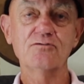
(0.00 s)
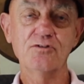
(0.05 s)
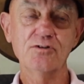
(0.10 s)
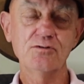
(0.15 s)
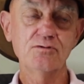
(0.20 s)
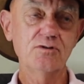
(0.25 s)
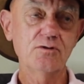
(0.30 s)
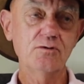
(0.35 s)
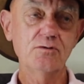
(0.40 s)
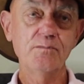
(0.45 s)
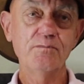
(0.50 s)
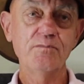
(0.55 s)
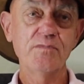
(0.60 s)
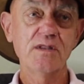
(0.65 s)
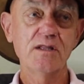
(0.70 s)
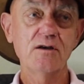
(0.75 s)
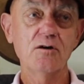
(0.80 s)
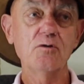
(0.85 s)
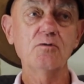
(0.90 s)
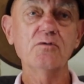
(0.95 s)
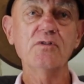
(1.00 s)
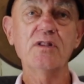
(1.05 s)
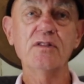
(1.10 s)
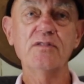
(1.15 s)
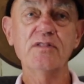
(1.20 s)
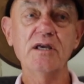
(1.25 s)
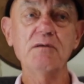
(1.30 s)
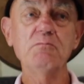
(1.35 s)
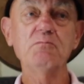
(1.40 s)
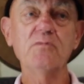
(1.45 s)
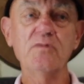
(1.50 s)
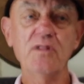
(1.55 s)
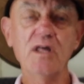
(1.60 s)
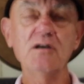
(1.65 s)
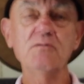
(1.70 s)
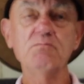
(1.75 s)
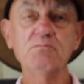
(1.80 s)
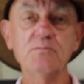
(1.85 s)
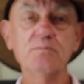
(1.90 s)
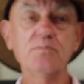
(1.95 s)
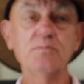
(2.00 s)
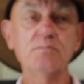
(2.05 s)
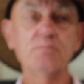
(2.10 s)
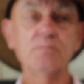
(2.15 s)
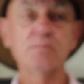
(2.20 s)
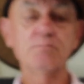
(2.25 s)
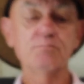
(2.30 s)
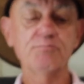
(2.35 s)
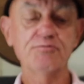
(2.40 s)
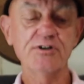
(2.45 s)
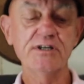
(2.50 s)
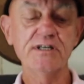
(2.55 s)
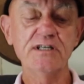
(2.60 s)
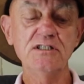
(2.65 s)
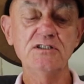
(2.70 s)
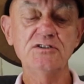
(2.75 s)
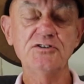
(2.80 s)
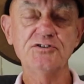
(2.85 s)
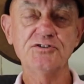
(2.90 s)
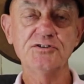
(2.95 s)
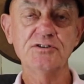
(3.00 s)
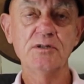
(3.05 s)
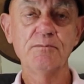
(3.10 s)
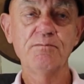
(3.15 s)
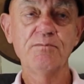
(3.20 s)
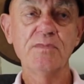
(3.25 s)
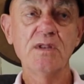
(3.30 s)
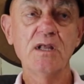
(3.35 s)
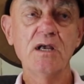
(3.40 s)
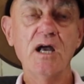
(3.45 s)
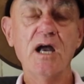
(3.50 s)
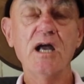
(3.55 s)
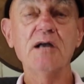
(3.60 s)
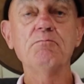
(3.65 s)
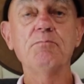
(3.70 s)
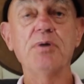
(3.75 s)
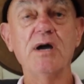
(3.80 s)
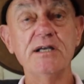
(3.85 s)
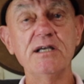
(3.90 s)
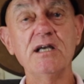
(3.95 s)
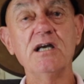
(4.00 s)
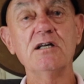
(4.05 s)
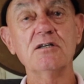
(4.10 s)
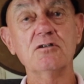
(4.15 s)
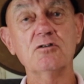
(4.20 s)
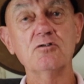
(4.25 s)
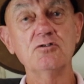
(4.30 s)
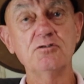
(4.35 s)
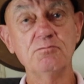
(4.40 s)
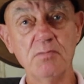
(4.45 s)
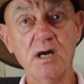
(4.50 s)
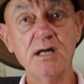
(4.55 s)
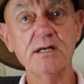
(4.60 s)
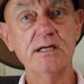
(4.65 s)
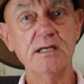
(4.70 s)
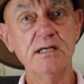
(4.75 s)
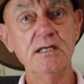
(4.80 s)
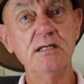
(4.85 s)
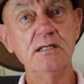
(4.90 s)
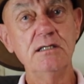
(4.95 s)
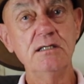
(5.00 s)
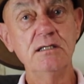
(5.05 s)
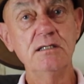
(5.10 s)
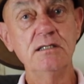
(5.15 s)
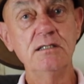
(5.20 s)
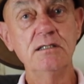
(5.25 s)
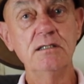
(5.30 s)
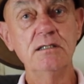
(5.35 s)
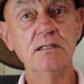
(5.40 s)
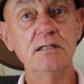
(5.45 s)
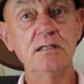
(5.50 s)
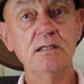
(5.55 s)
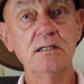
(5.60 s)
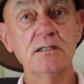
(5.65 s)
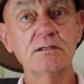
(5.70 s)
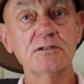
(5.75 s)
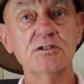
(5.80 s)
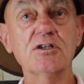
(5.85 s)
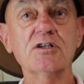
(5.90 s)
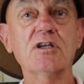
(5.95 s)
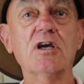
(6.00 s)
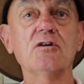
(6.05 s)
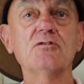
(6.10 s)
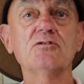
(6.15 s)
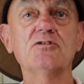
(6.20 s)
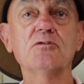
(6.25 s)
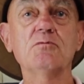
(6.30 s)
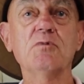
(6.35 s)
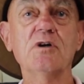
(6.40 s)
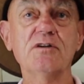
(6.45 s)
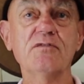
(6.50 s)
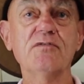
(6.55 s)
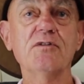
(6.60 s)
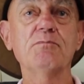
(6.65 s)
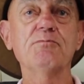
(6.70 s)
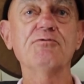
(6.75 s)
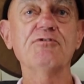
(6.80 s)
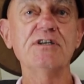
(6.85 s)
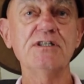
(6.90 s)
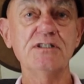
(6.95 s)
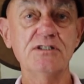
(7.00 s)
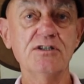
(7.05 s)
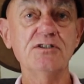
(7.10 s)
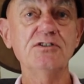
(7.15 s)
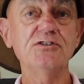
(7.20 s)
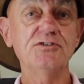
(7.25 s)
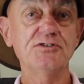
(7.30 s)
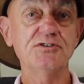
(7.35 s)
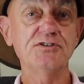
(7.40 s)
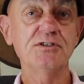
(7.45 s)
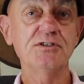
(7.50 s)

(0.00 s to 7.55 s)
Groodle. All them breeds, and pay out good money to go to one of the breeders.